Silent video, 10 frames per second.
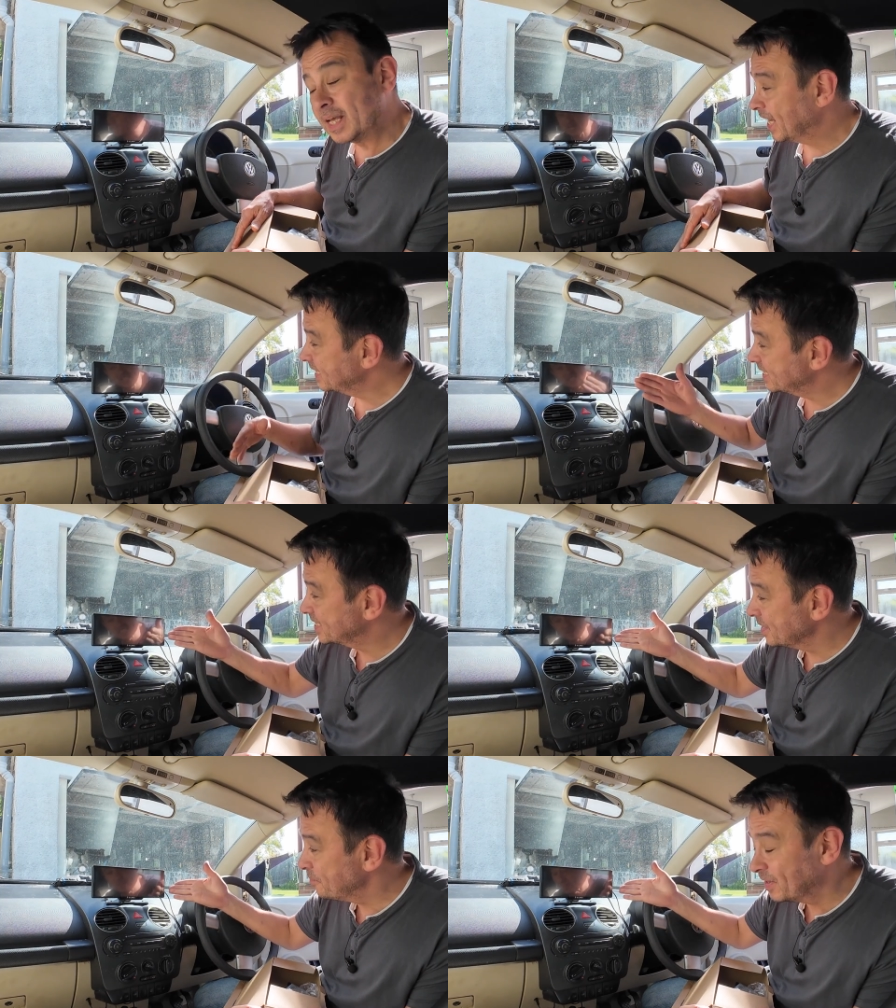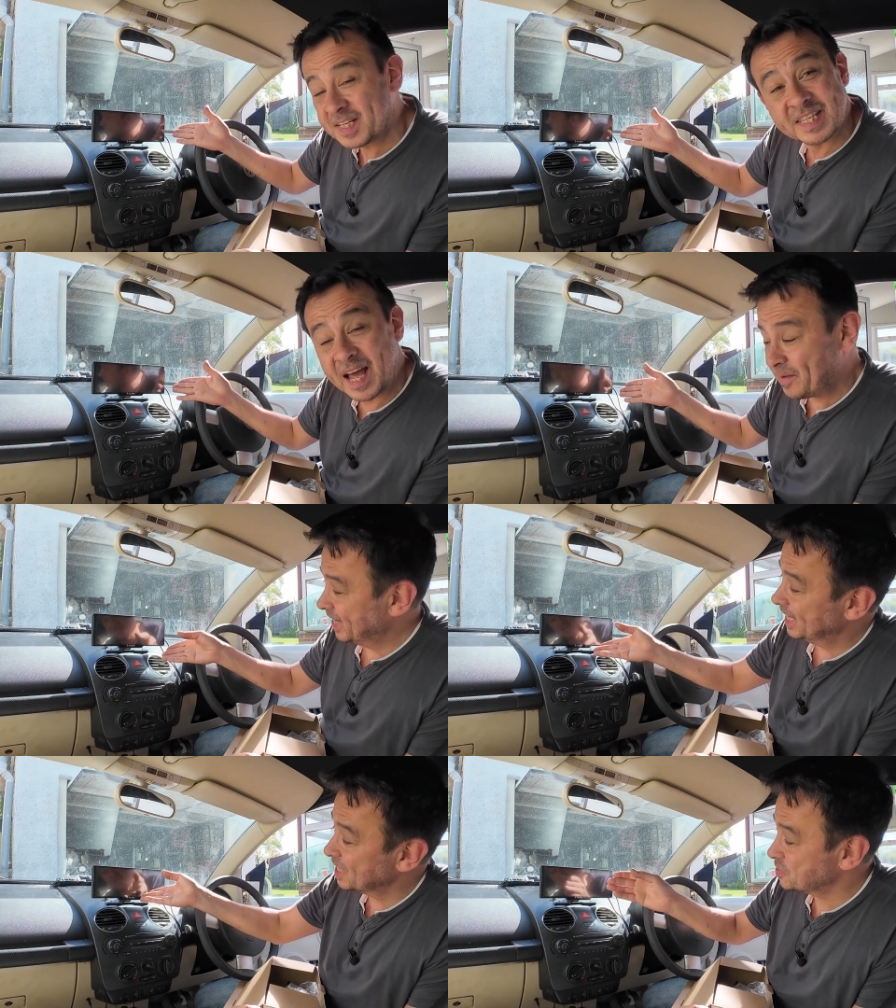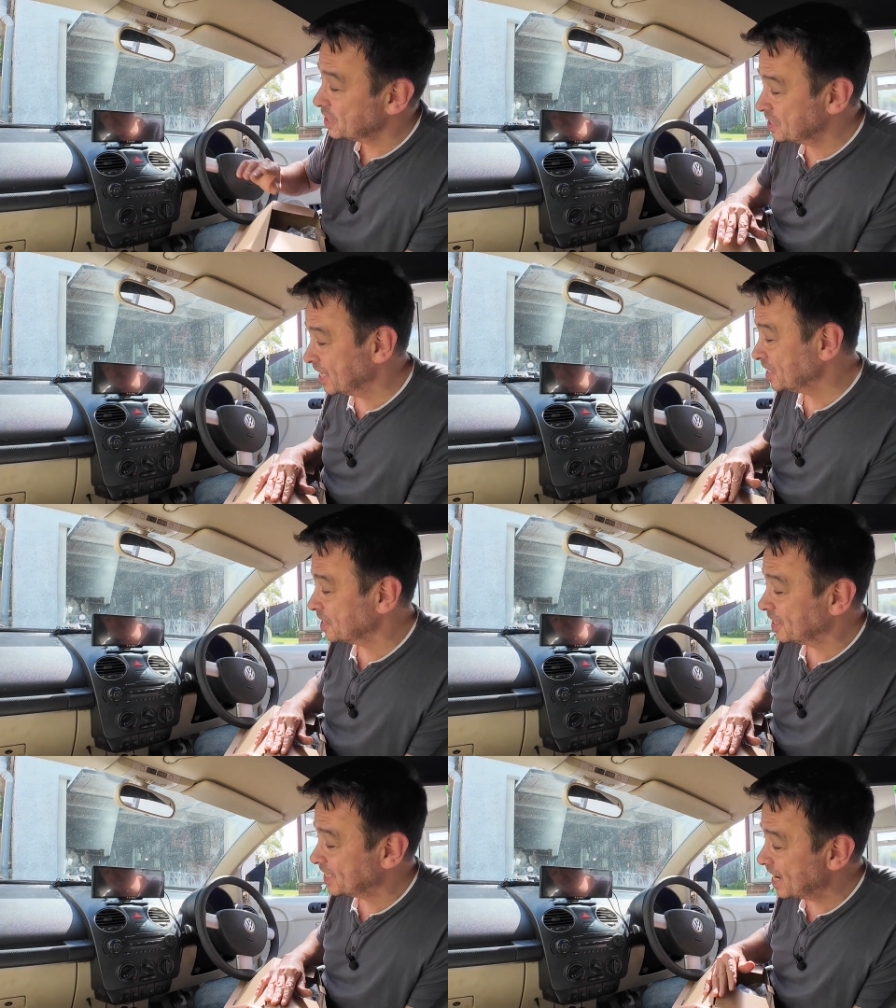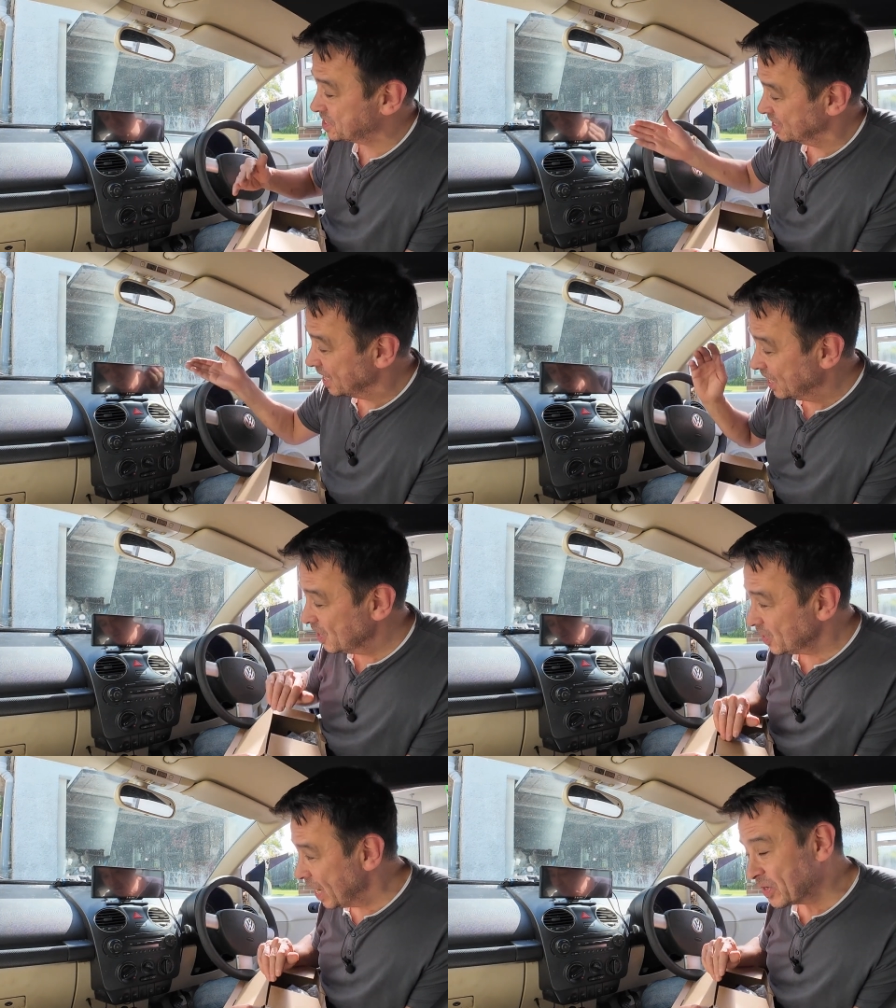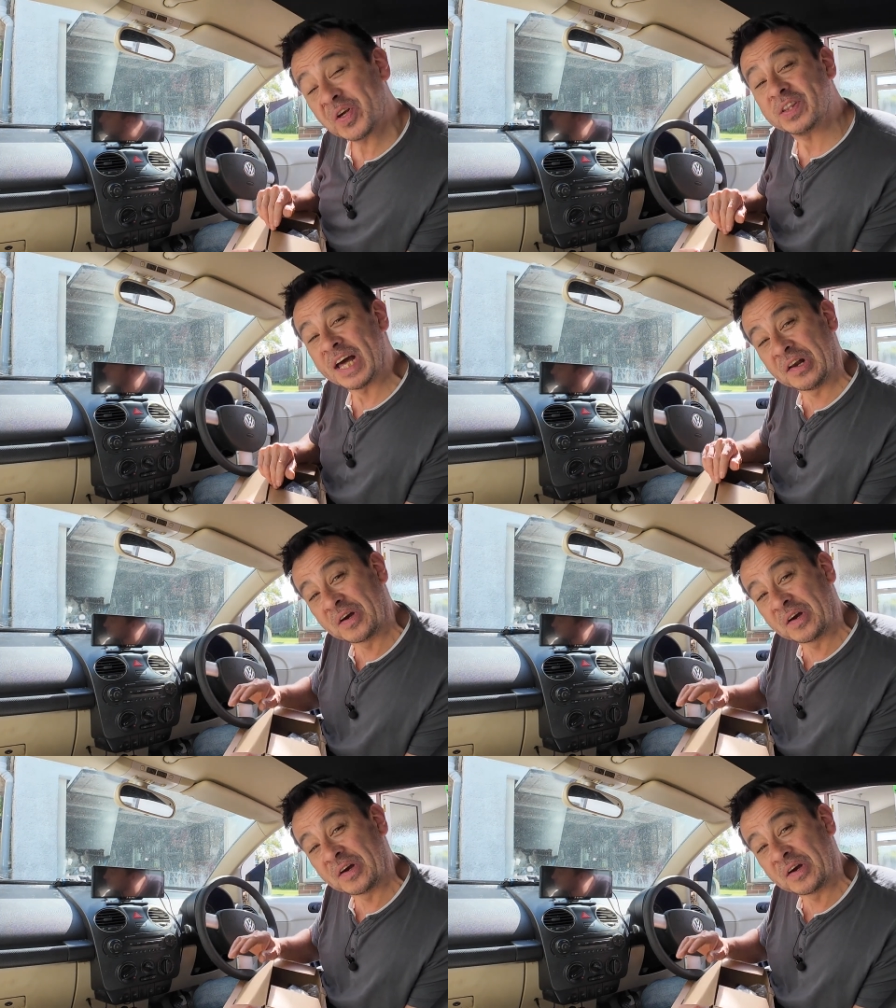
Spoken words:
It's as simple as that. It literally sticks on the dash. Look how good that